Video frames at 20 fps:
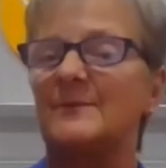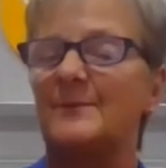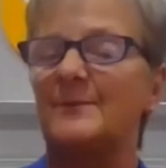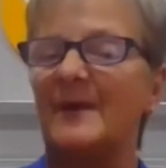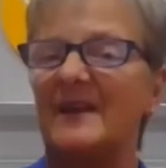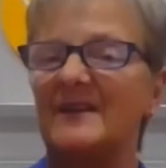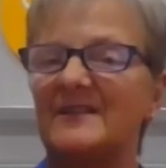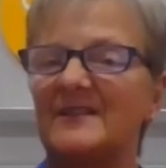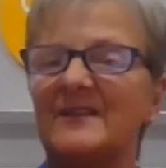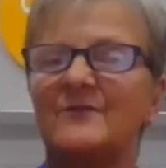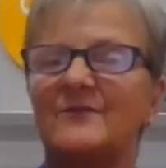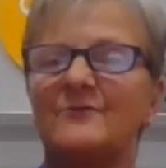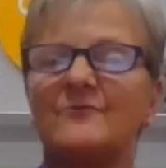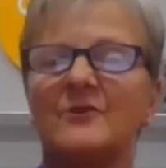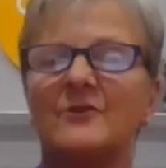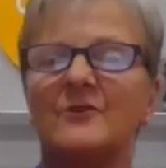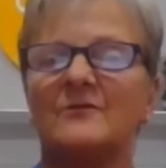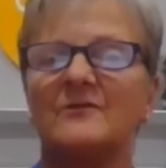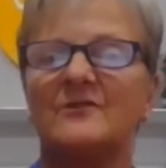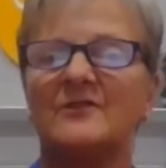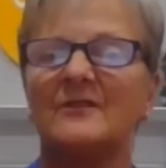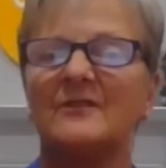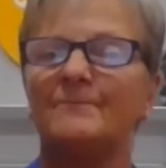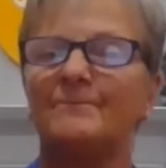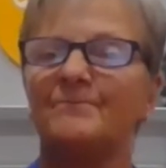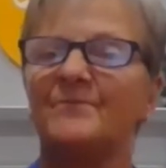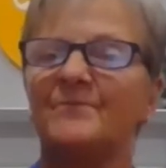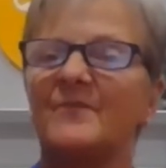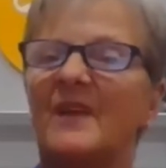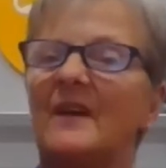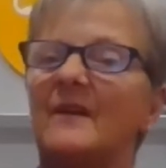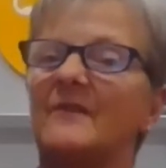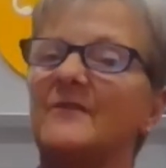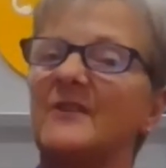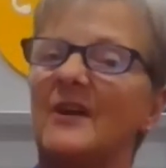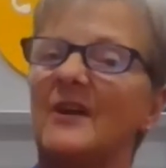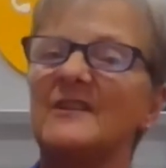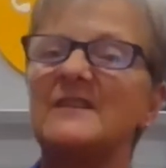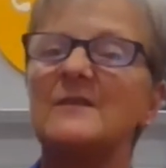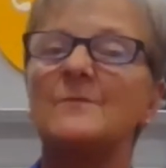expected route
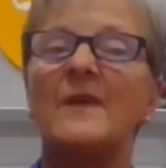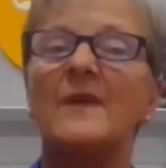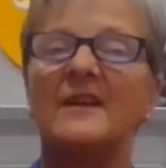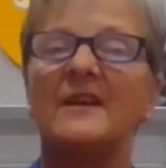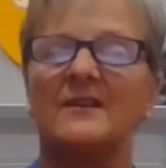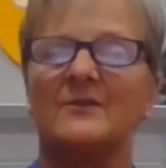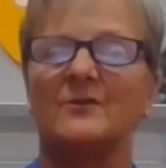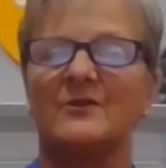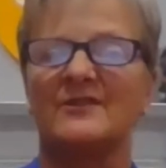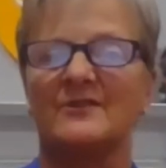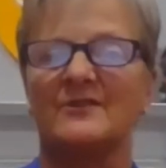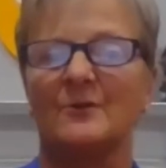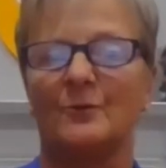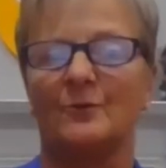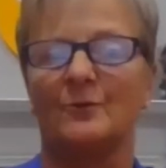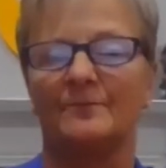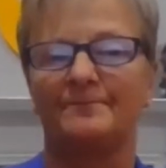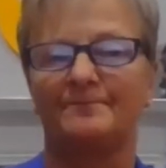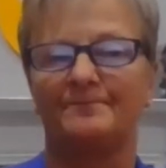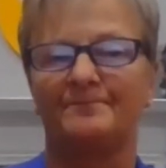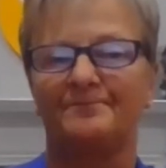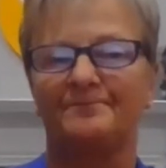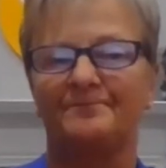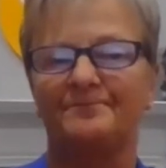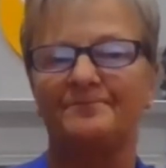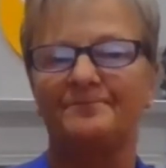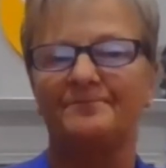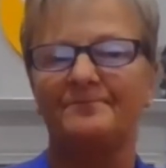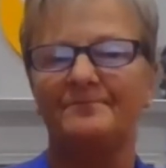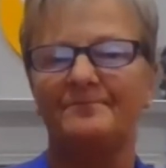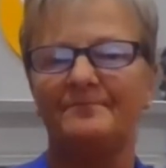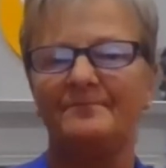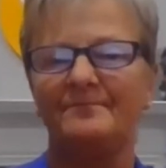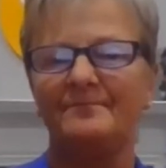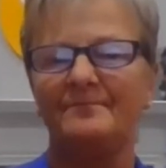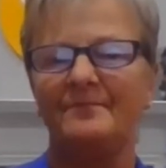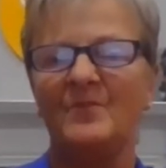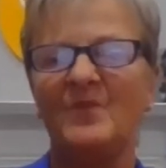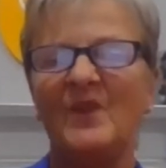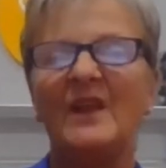of going to medical school.
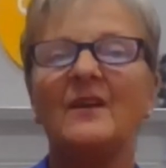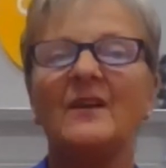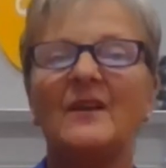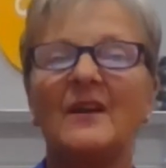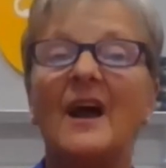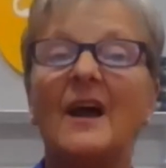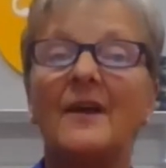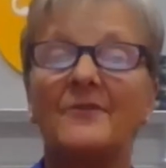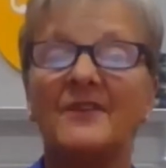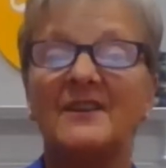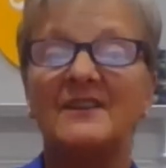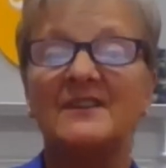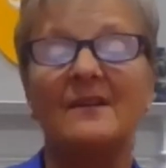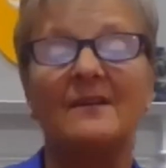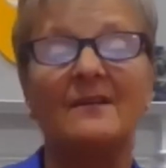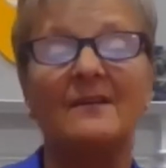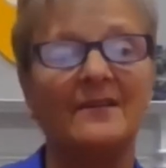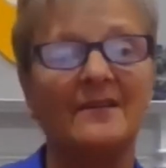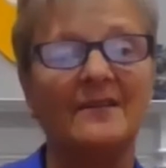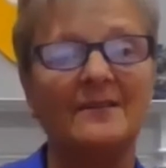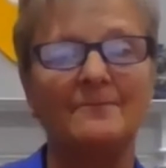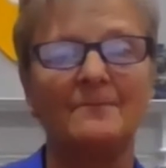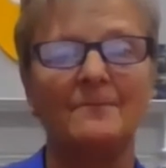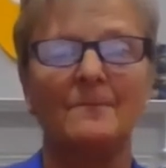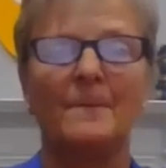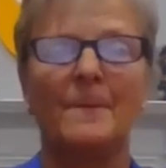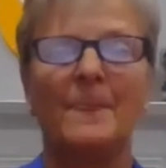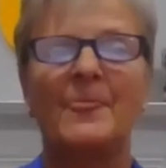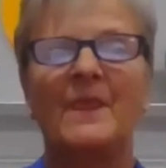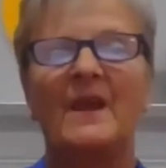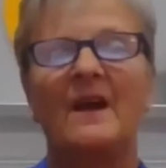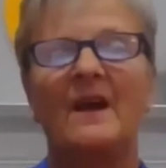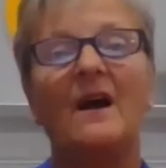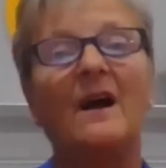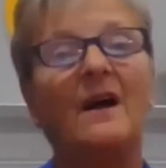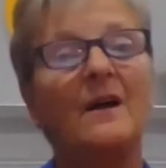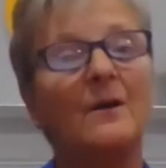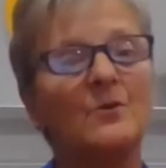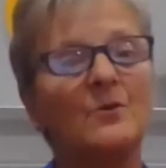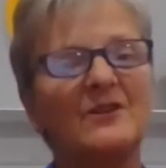At the time,
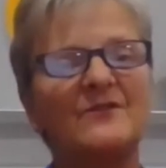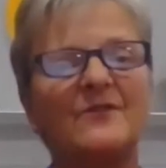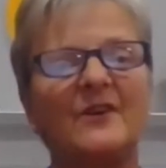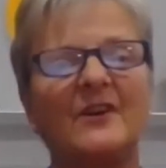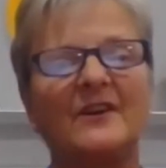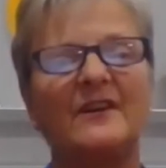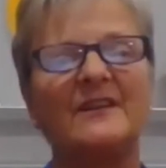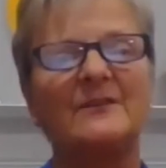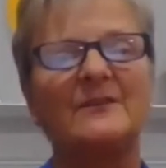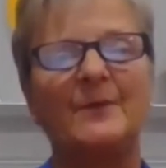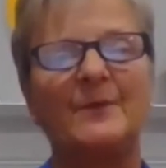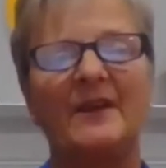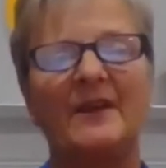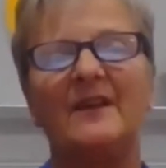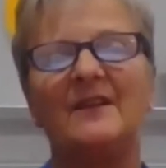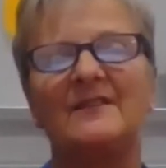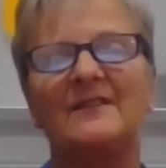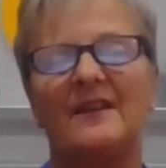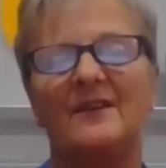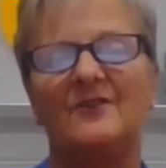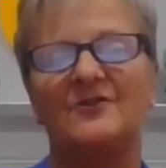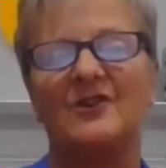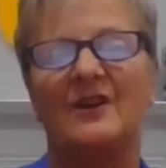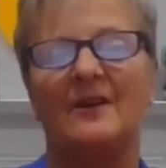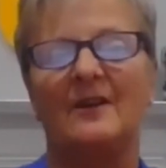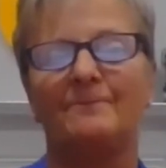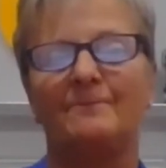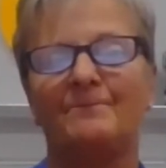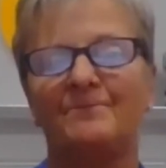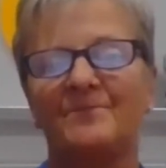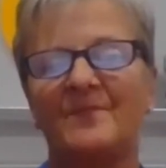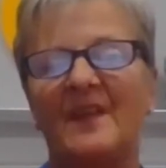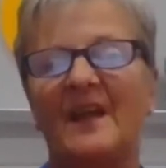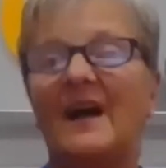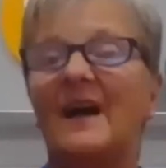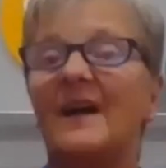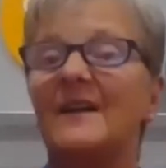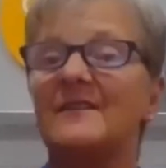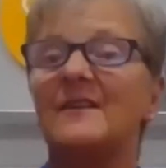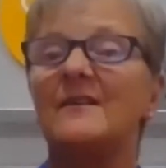I was Funke's PE teacher
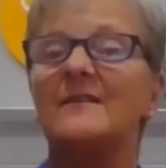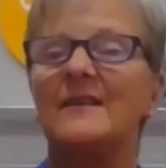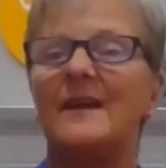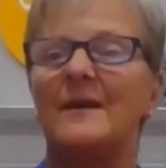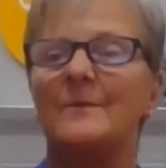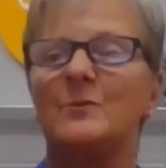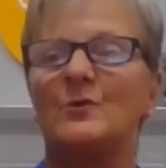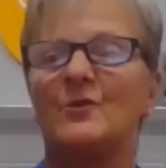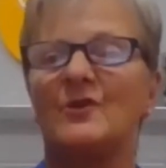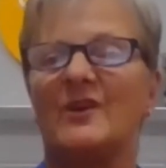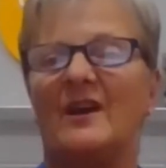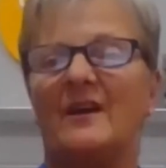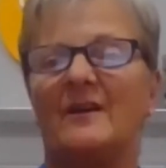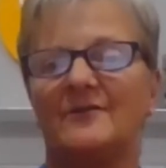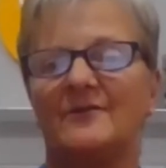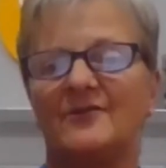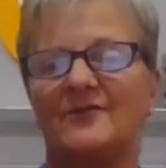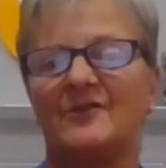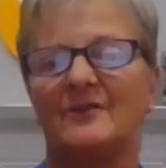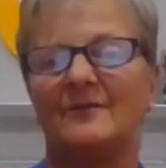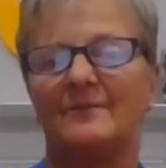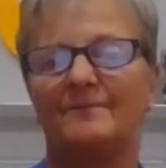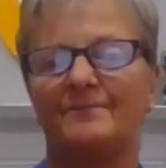and her netball coach.